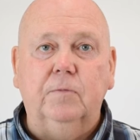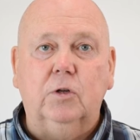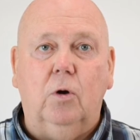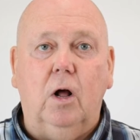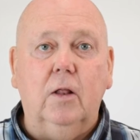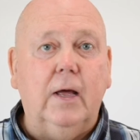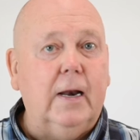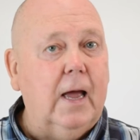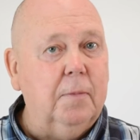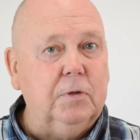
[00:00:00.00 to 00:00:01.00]
So all
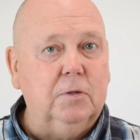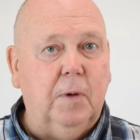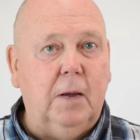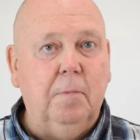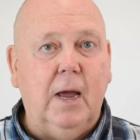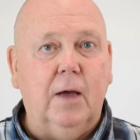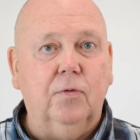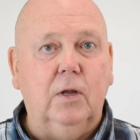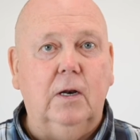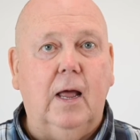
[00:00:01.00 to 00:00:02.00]
that happens by
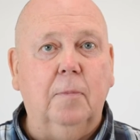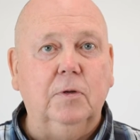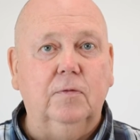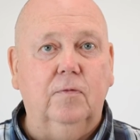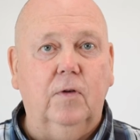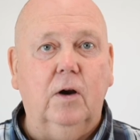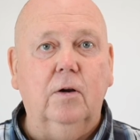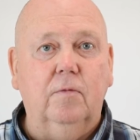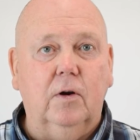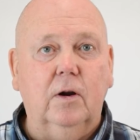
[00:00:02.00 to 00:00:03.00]
math, and it happens
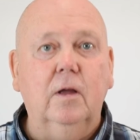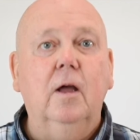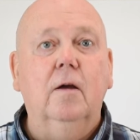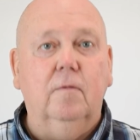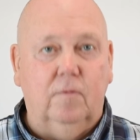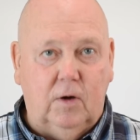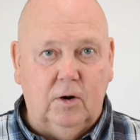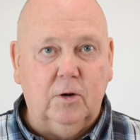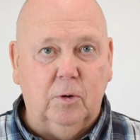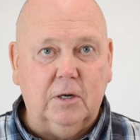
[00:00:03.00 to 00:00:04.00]
very, very,
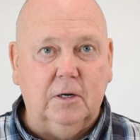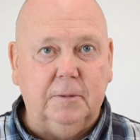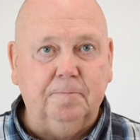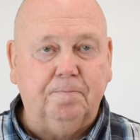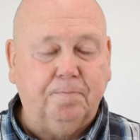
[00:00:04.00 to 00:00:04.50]
very quickly.